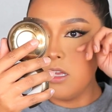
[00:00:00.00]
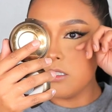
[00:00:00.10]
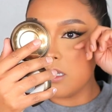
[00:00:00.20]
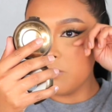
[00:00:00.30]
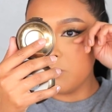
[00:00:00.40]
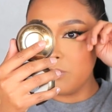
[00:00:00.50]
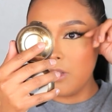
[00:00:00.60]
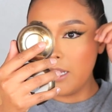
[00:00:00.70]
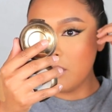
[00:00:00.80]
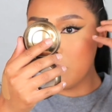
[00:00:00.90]
So I
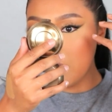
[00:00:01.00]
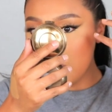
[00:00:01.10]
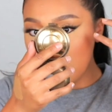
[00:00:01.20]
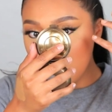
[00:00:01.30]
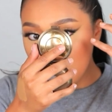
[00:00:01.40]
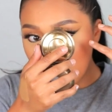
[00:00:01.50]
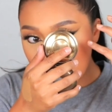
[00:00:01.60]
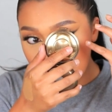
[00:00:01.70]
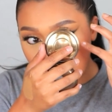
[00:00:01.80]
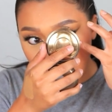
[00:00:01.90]
like the way that it
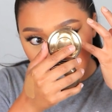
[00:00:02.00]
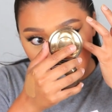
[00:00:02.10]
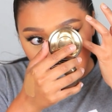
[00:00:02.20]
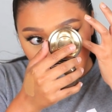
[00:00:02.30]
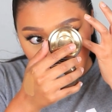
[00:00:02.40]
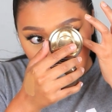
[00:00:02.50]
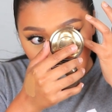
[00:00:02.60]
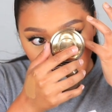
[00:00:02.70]
looks like this.